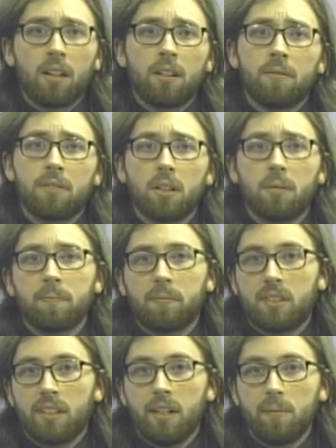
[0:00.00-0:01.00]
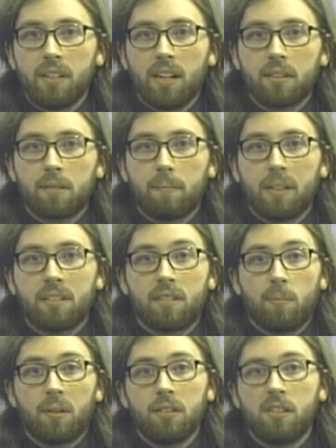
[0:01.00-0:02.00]
So today we got to meet
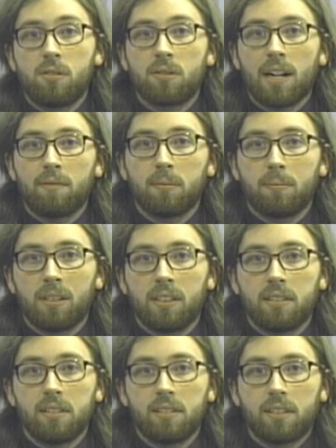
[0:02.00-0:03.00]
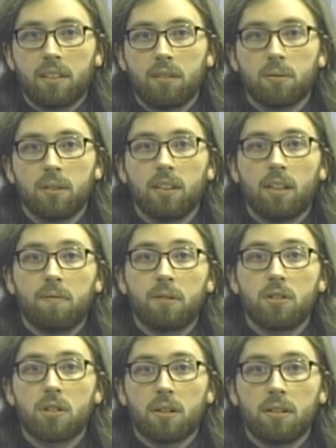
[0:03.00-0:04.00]
someone who traveled places and grew a love for
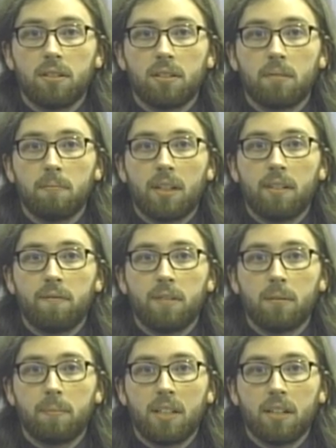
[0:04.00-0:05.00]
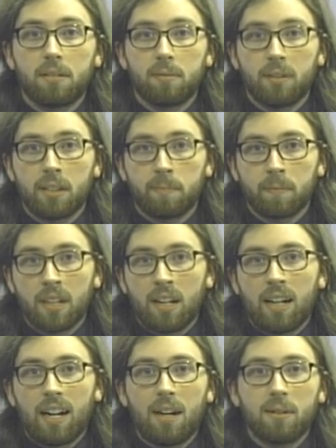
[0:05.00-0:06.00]
journalism and film because of it.
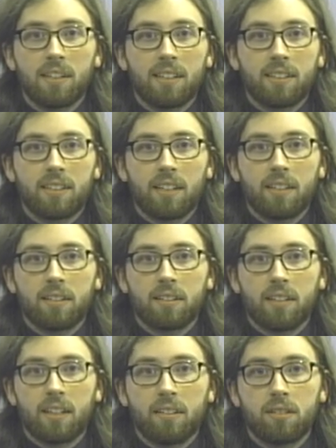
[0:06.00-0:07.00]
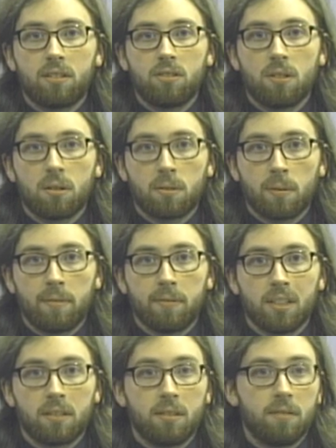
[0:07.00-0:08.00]
I would like to thank our guest, Josue
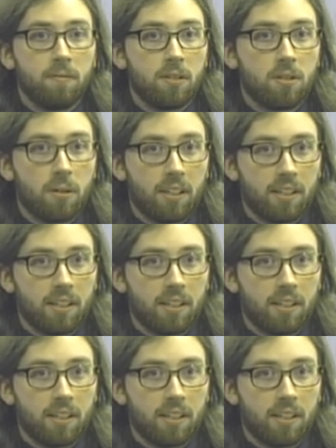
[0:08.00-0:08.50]
Vilson, for joining